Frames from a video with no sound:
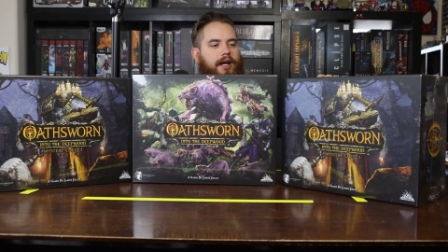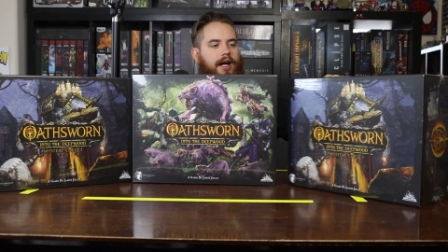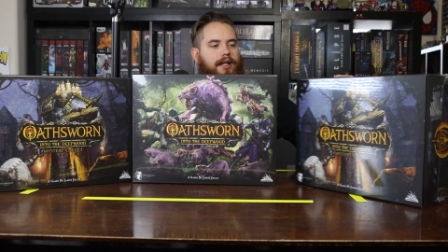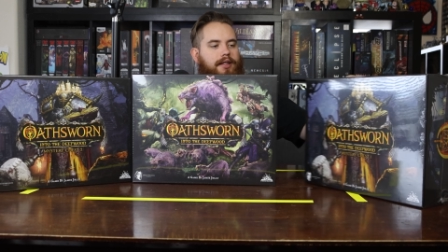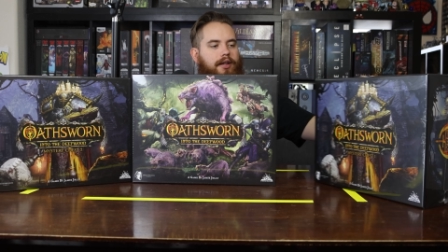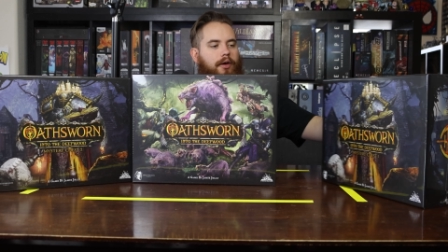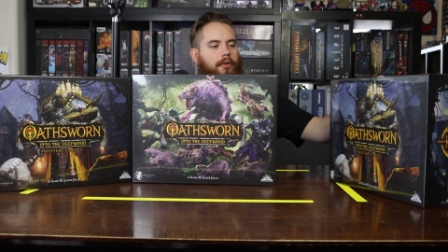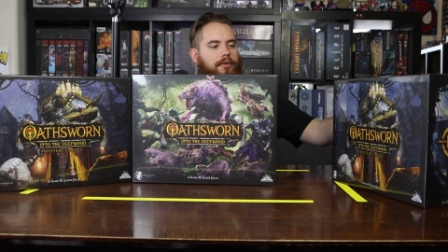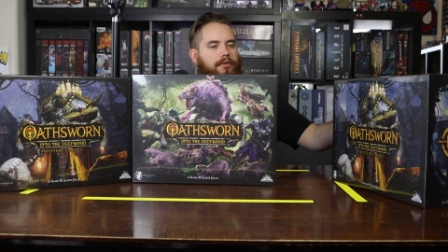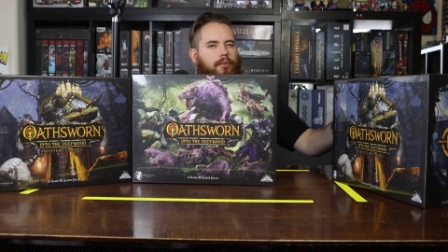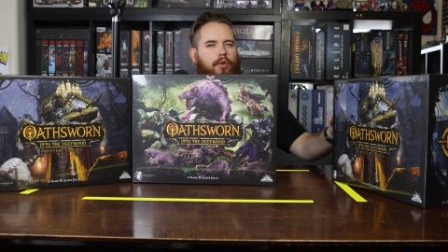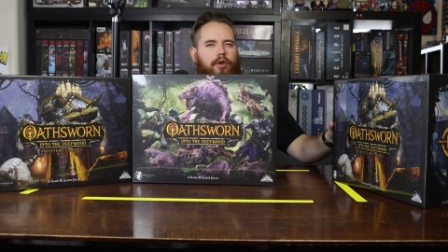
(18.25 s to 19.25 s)
I got the
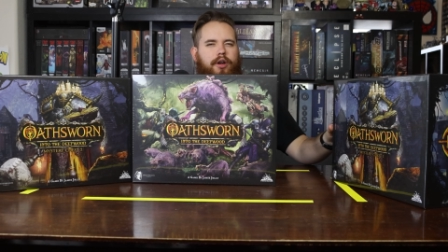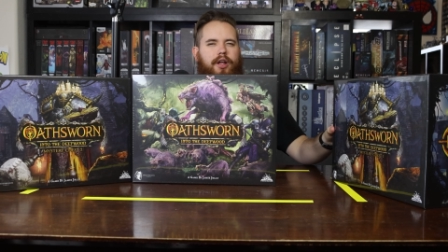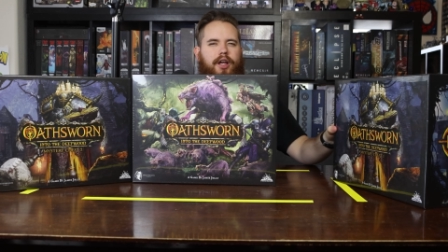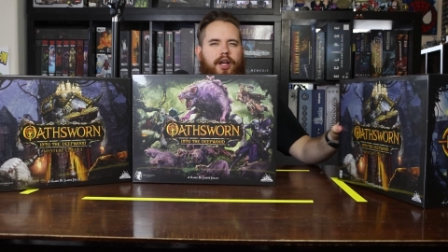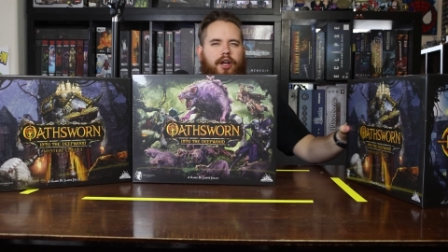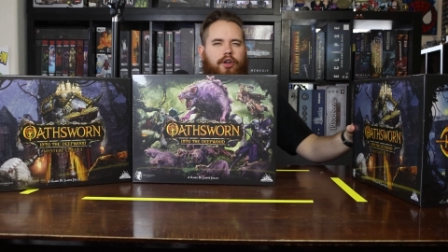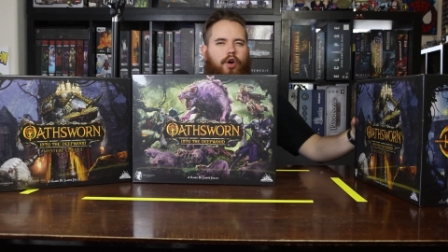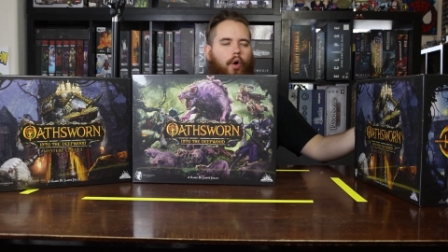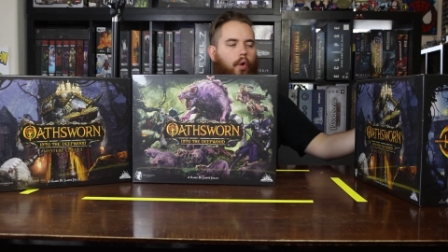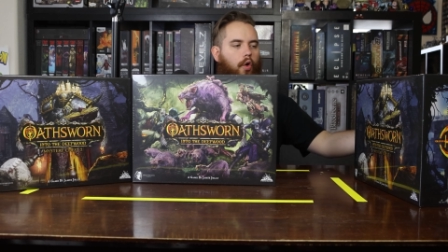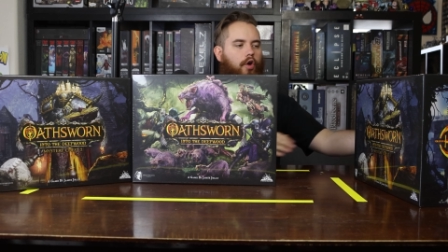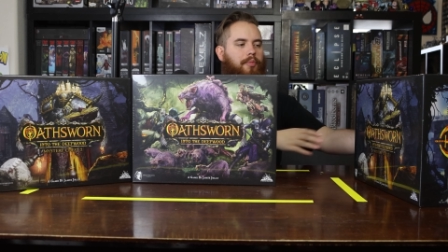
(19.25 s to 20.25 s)
Oathsworn
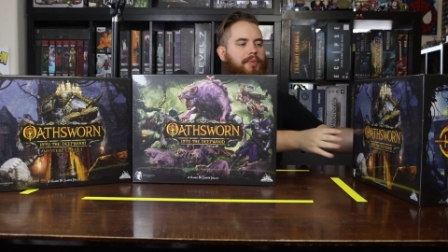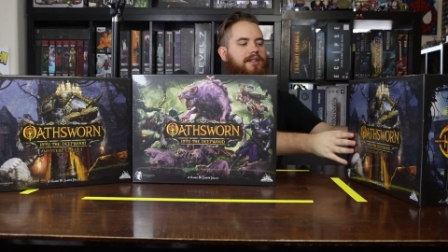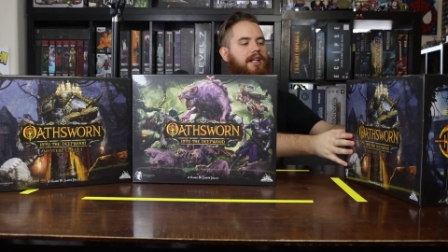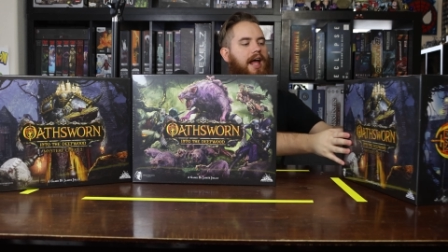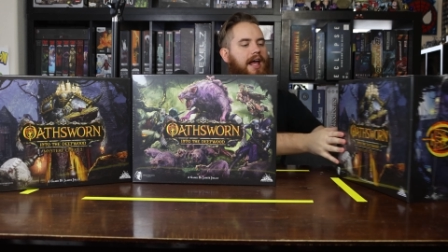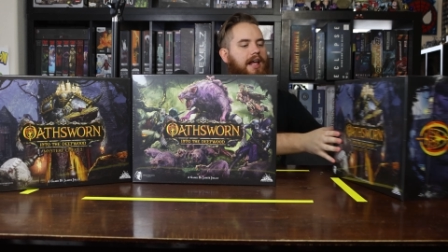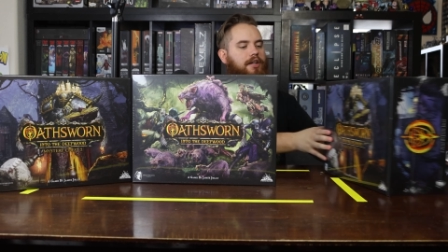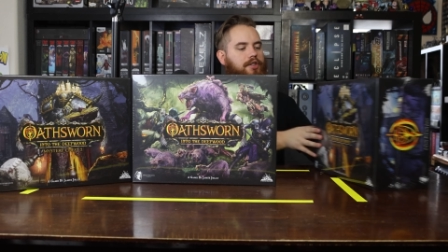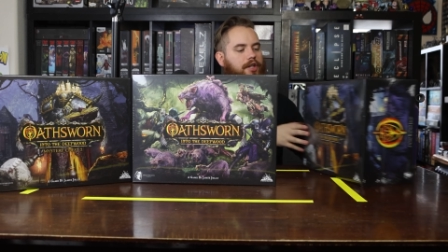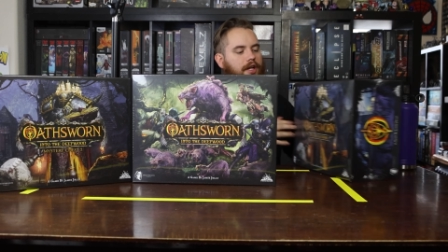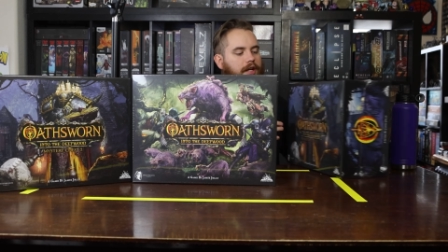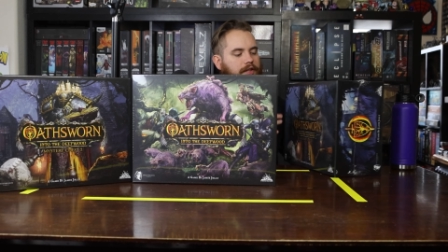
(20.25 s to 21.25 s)
core
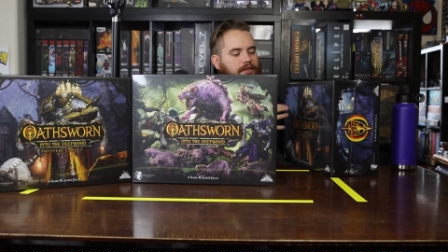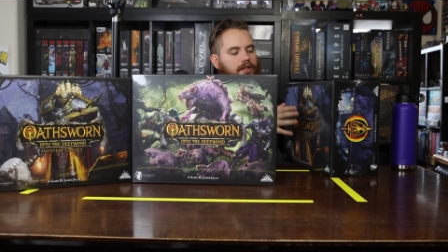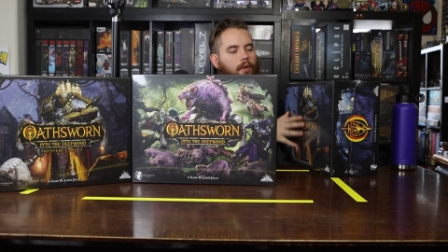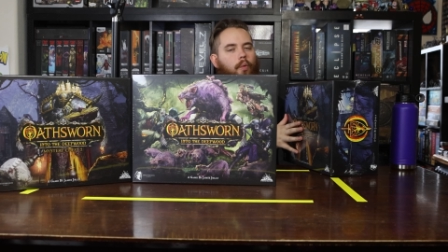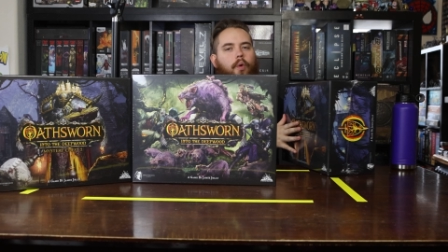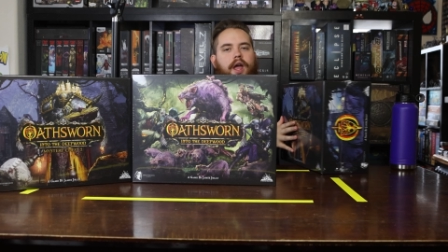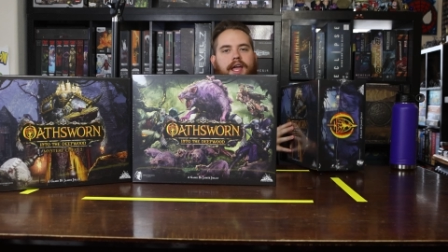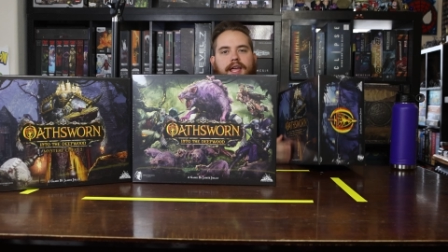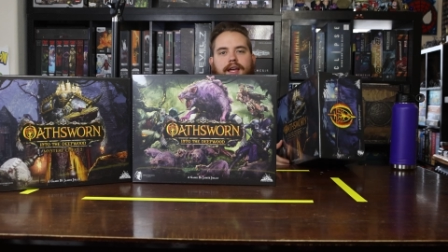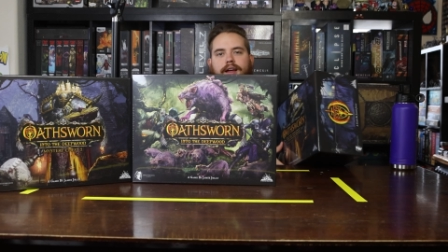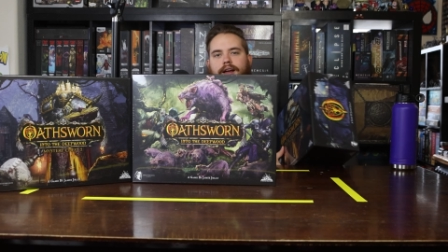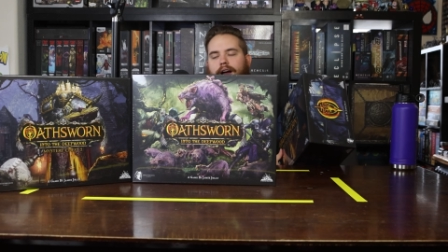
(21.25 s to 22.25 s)
pledge, so
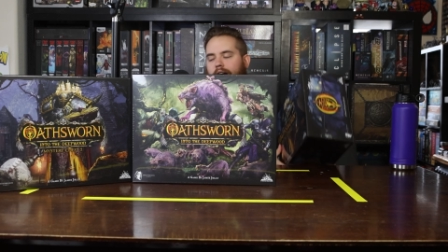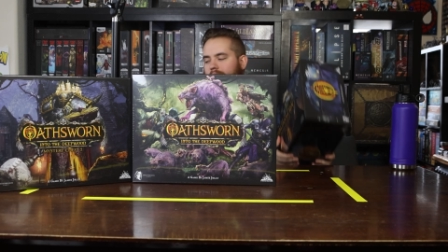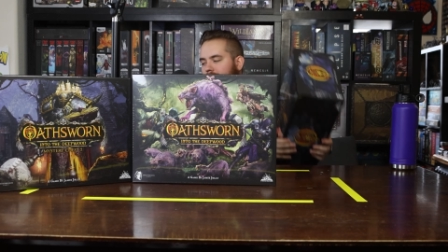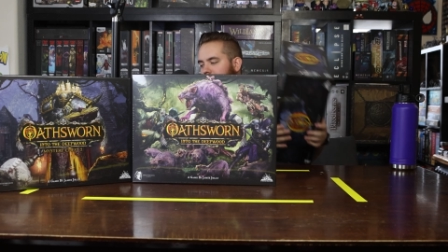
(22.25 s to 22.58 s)
we are